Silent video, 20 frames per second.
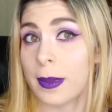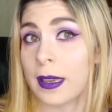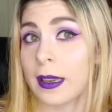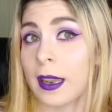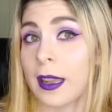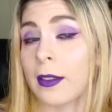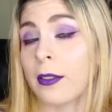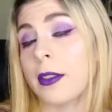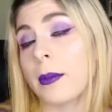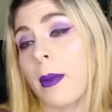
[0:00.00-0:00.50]
and
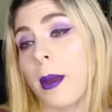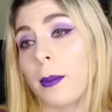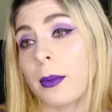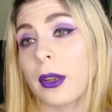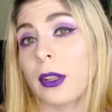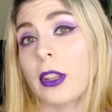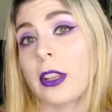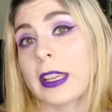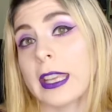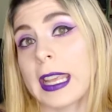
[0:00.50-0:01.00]
I remember
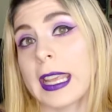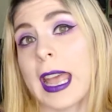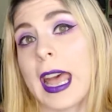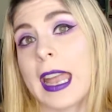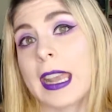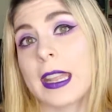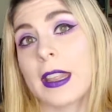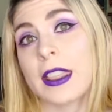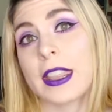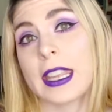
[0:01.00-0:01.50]
looking
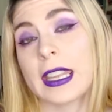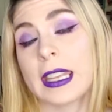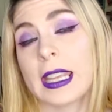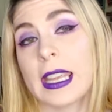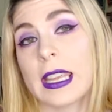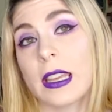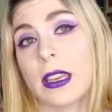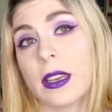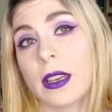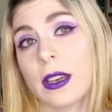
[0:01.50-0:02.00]
at it
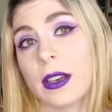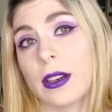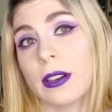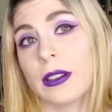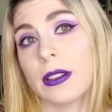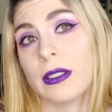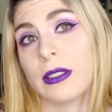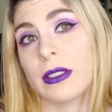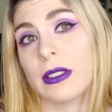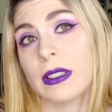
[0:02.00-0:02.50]
thinking,
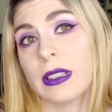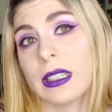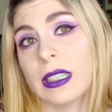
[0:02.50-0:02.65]
oh,